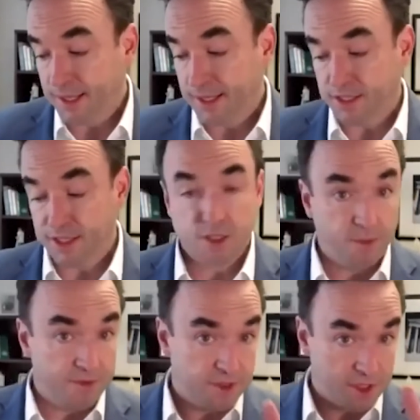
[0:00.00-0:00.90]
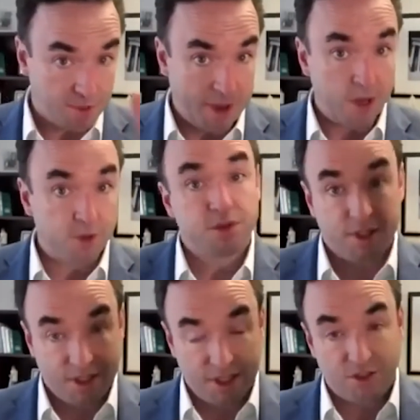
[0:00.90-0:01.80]
If it's a spouse,
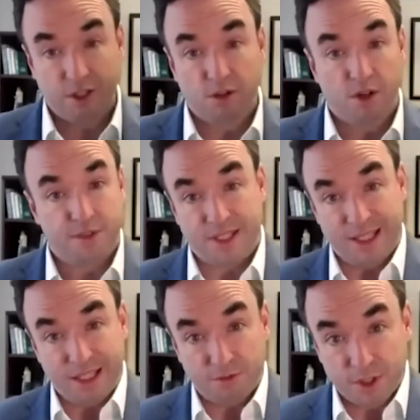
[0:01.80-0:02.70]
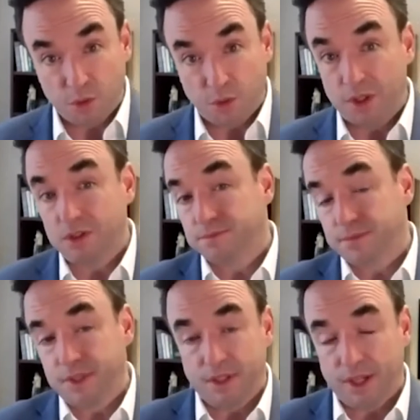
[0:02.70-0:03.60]
it's easier. If it's an individual,
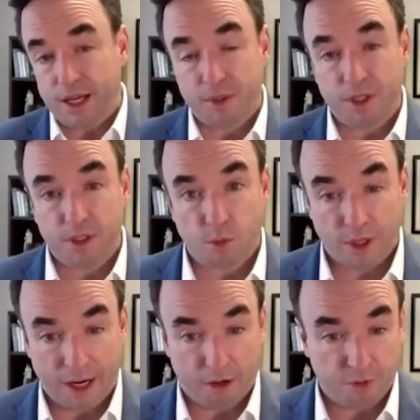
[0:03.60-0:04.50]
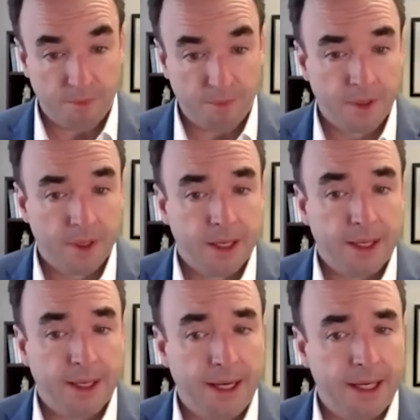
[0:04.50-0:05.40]
you got to be a little more careful.
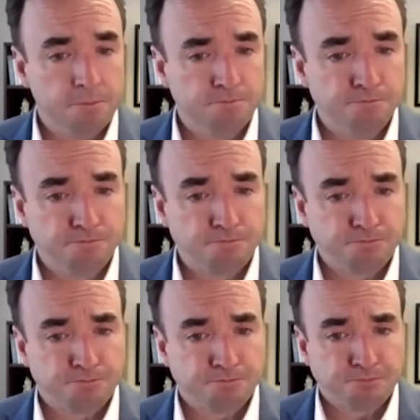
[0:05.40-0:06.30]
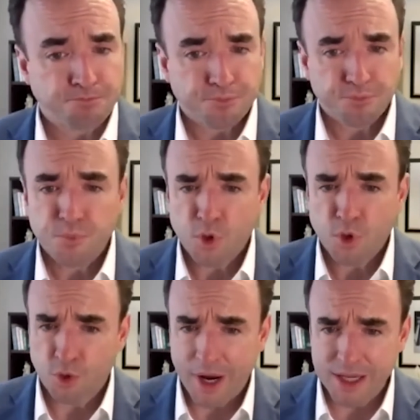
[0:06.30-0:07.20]

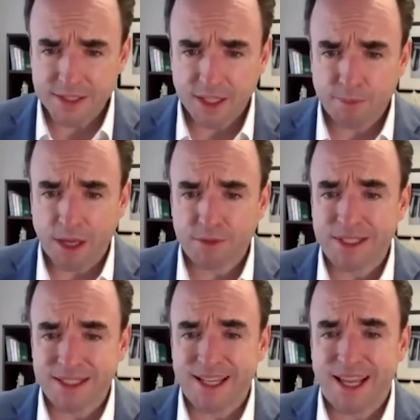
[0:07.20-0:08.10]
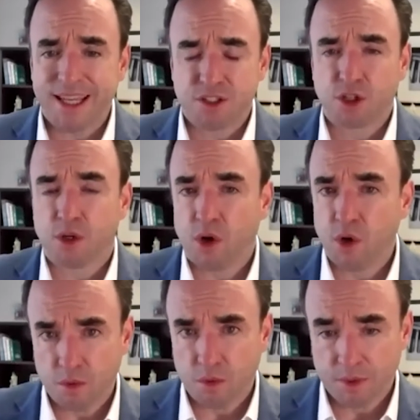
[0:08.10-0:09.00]
You're asking about the intent to go
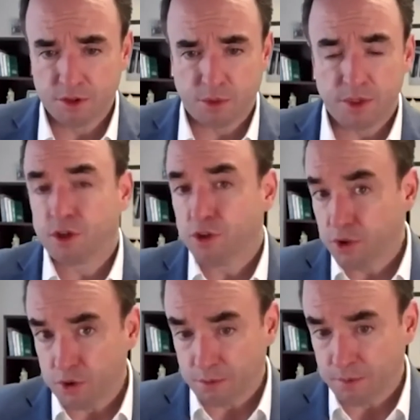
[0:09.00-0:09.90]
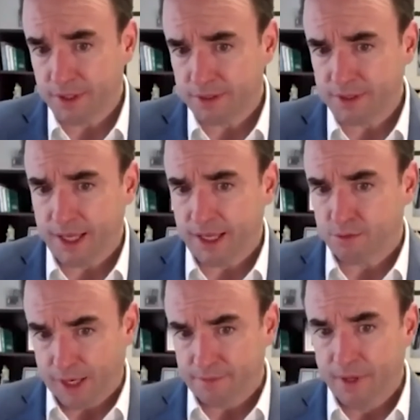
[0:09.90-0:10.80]
home, to return home,
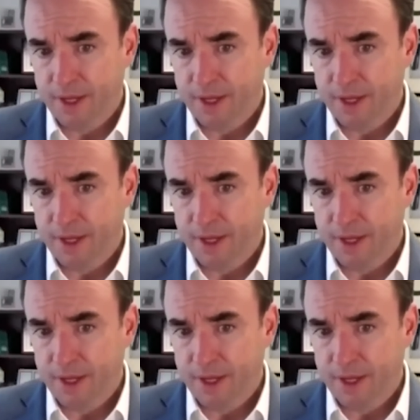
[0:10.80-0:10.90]
right?